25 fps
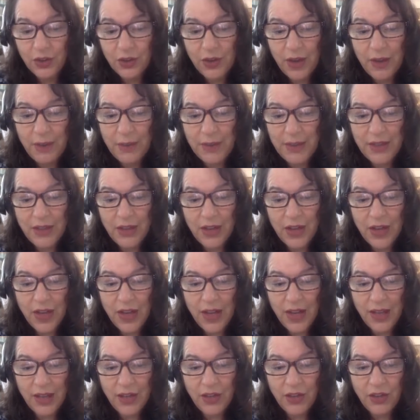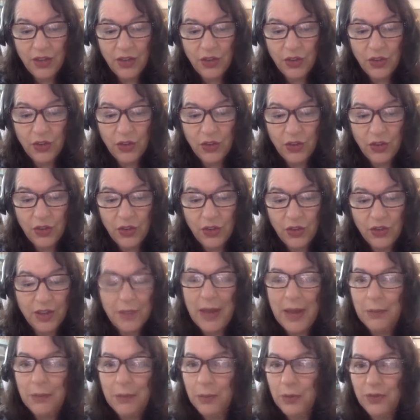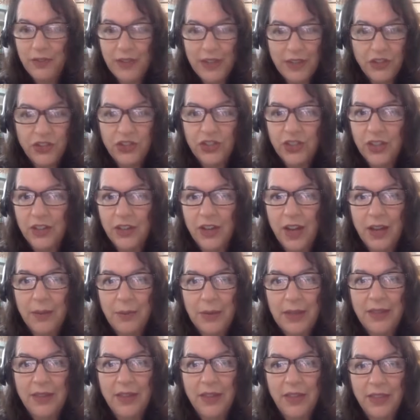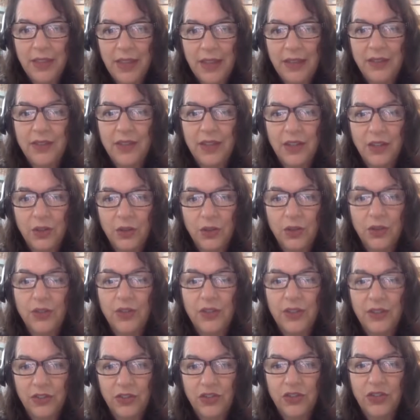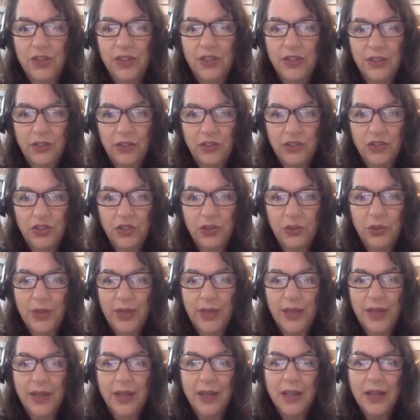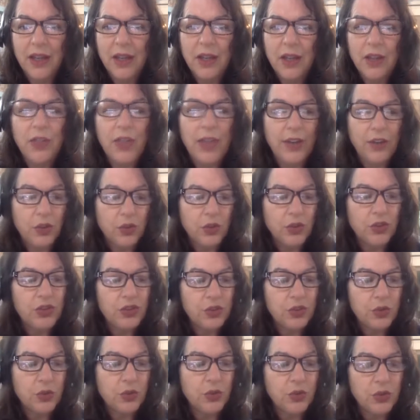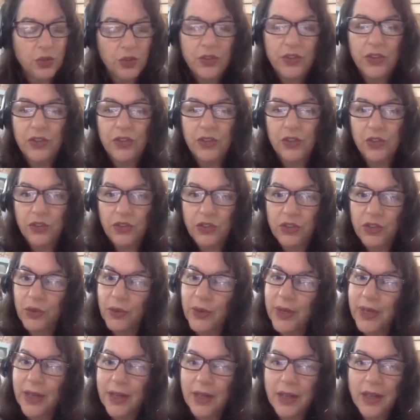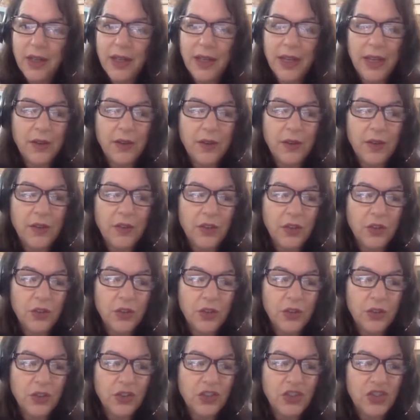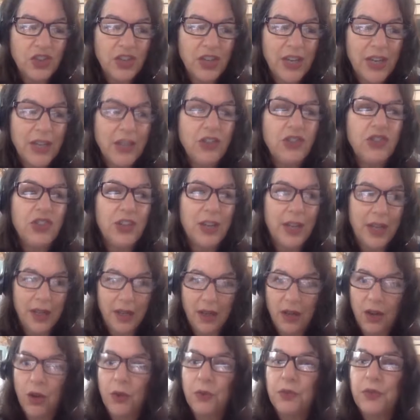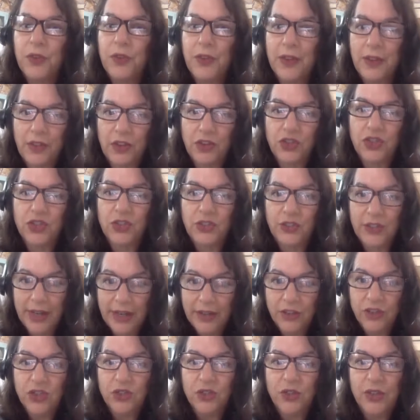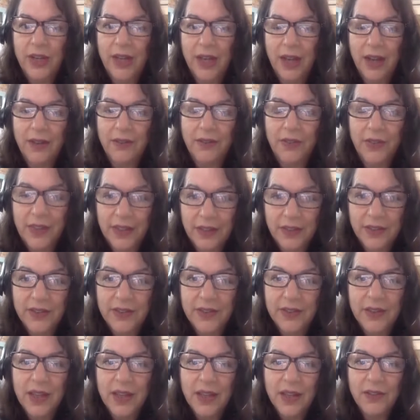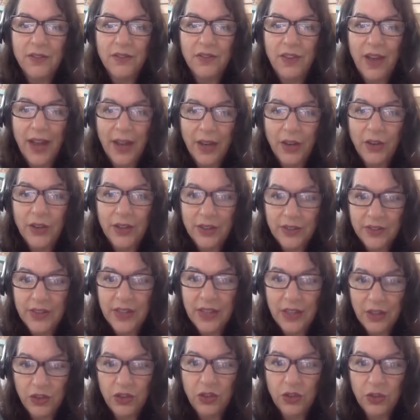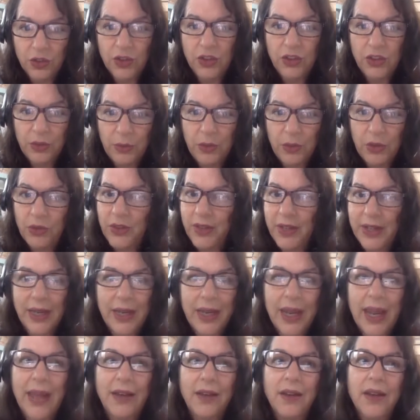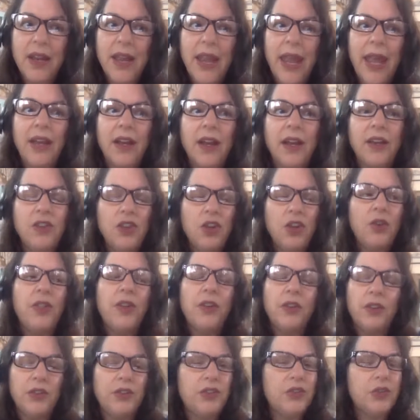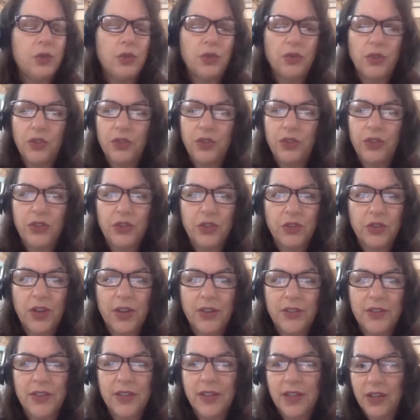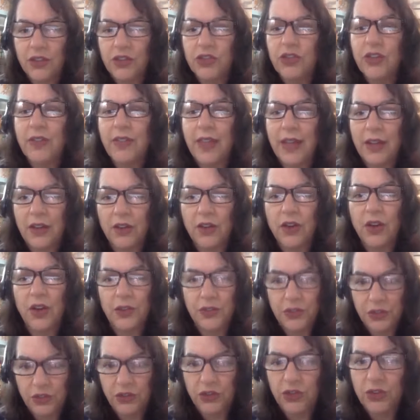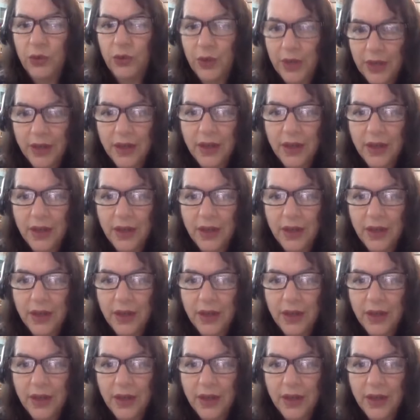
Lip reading: I mean, you know, you talk talk about prevention. I mean, the things that your district is doing, that your school nurses are doing, you're changing hopefully the trajectory of this virus in your community. And I know there are school nurses across the country that are also doing